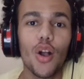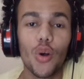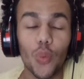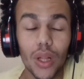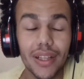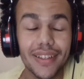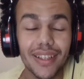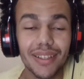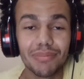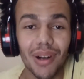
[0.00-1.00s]

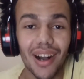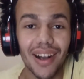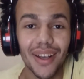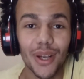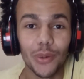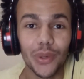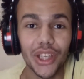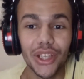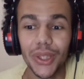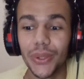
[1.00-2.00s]
Welcome, hi, how are
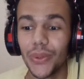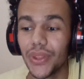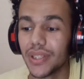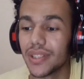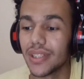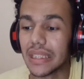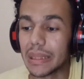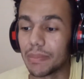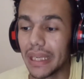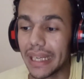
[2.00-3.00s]
you? This
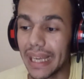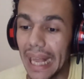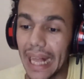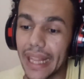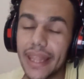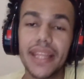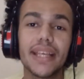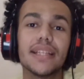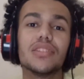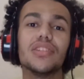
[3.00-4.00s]
is me again.
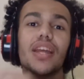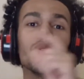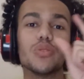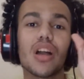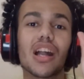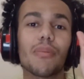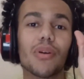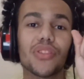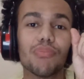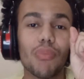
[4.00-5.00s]
Today we talk
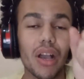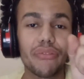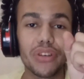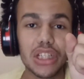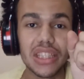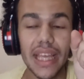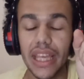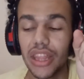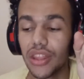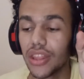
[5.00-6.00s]
about my first day
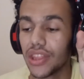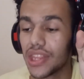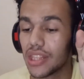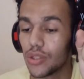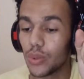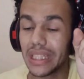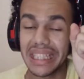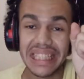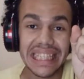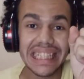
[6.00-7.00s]
in
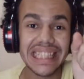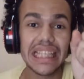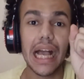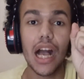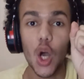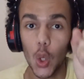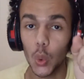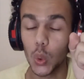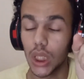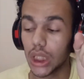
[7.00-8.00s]
doing CELTA
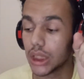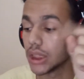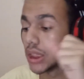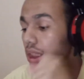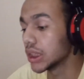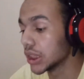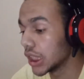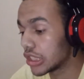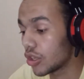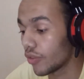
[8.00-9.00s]
online.
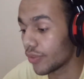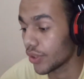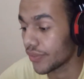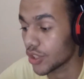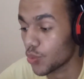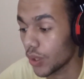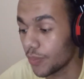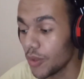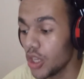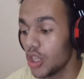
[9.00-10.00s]
Let's go for the first one.
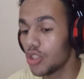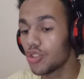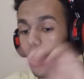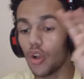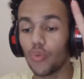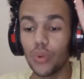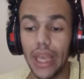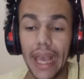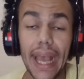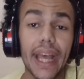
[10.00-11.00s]
So we
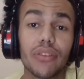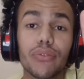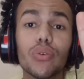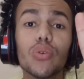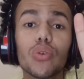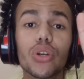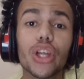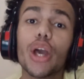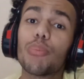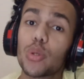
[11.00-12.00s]
had
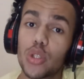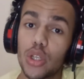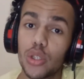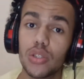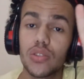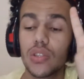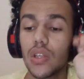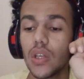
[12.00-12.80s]
4 input sessions,